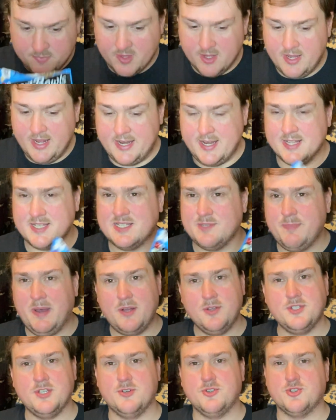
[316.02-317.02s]
And it
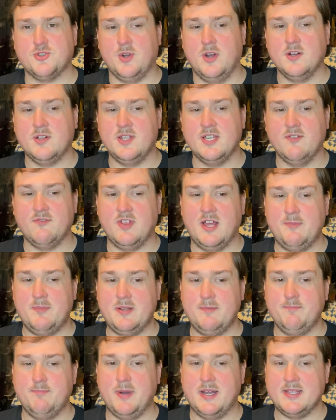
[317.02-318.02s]
smells so strongly of
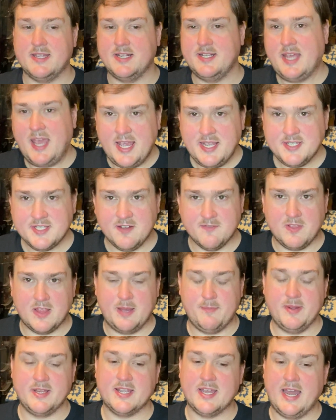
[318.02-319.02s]
lemon, but the taste of
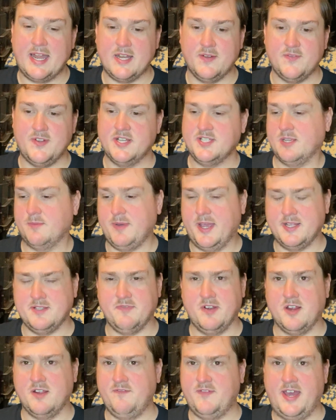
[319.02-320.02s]
lemon kind of dissipates
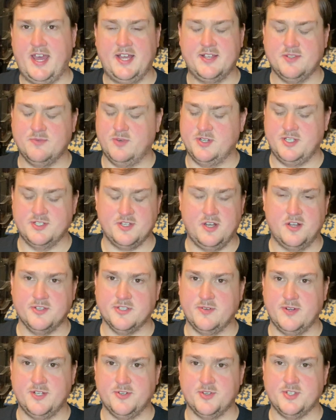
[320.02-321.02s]
very fast, which is
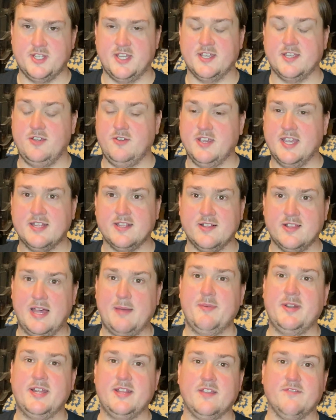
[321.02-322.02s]
also interesting. You get the
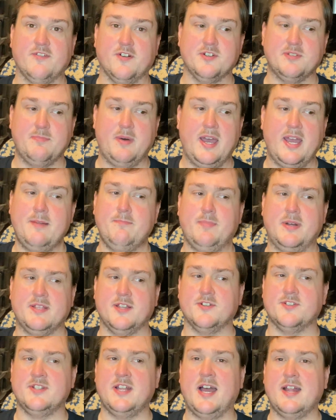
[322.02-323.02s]
lemon in the first bite, but
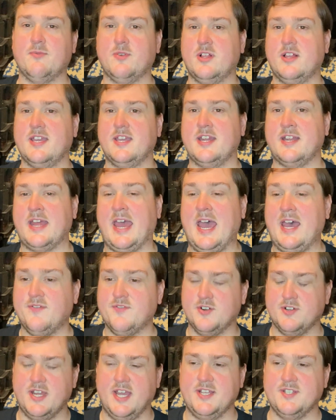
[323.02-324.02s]
there's not really an
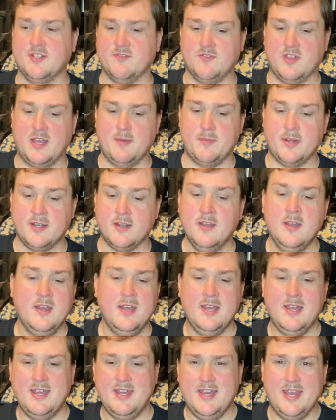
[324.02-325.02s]
aftertaste of lemon.
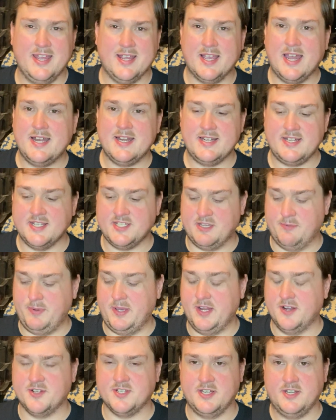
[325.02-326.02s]
It kind of
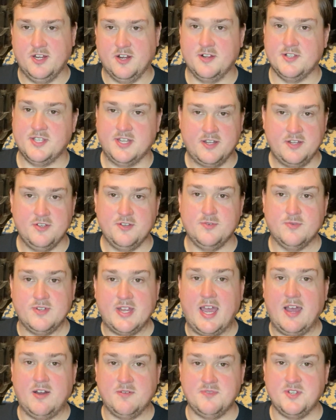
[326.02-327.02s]
disappears and turns into,
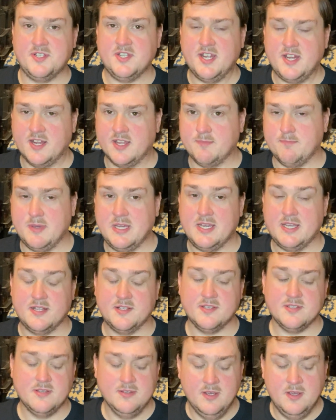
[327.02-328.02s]
now I'm just eating
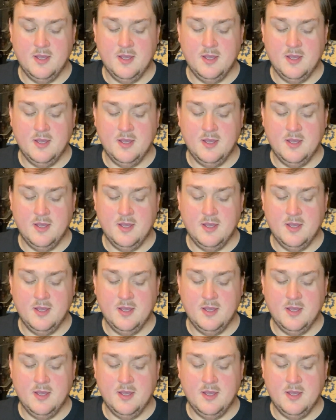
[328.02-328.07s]
beans.